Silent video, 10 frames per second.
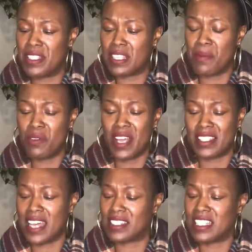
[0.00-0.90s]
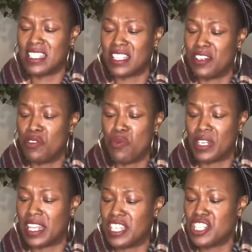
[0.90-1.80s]
Some of you guys got, this is a new
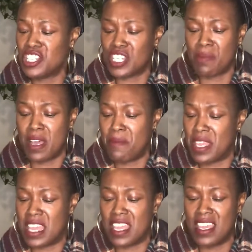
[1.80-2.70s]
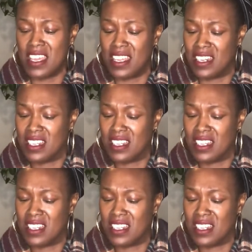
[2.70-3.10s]
relationship coming in.